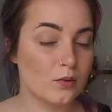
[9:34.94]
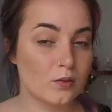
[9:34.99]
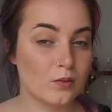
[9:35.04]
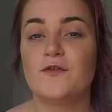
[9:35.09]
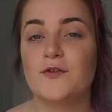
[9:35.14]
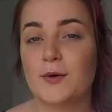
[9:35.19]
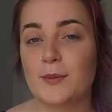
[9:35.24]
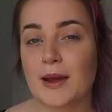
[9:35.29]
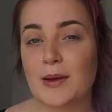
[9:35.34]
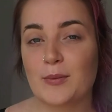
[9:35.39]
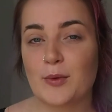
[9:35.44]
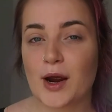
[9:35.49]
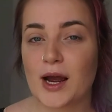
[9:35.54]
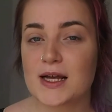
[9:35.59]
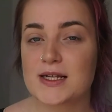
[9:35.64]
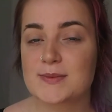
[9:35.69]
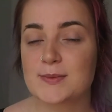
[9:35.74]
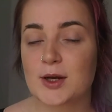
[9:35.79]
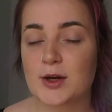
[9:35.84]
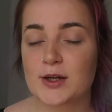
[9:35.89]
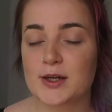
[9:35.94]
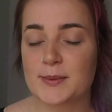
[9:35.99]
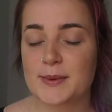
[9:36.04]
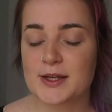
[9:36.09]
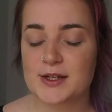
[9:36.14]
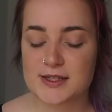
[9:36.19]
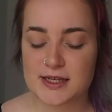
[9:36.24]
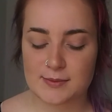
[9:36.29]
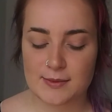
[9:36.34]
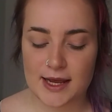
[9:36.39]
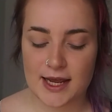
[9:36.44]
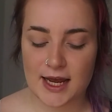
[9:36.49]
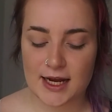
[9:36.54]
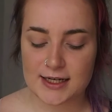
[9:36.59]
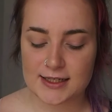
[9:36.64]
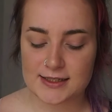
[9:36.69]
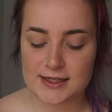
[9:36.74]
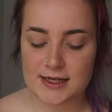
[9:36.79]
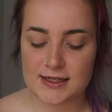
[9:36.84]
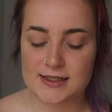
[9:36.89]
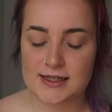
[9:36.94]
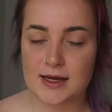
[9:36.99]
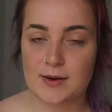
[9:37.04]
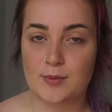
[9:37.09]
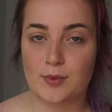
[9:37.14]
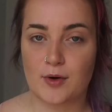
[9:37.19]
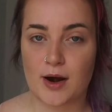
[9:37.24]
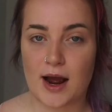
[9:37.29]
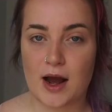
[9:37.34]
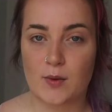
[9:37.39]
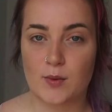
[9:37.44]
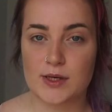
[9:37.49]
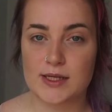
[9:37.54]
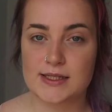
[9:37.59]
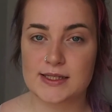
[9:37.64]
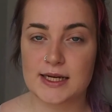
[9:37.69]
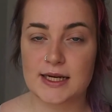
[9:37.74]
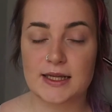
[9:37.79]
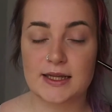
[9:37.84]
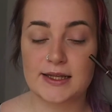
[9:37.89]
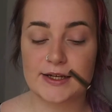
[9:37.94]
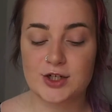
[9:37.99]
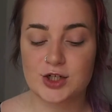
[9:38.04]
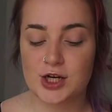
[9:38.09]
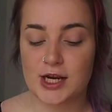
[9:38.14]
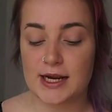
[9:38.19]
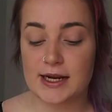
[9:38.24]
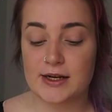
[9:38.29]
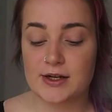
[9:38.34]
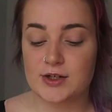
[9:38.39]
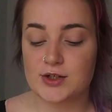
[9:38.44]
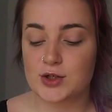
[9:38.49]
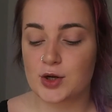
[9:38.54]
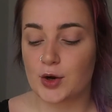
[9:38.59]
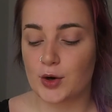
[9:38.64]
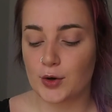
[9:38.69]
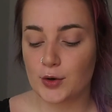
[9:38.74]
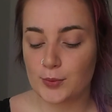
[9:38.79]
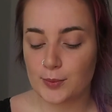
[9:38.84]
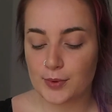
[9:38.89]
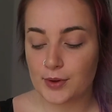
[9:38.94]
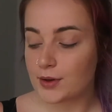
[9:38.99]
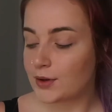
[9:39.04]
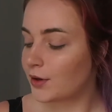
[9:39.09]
For my brows, I'm going to be using my Anastasia Brow Wiz in the shade Taupe.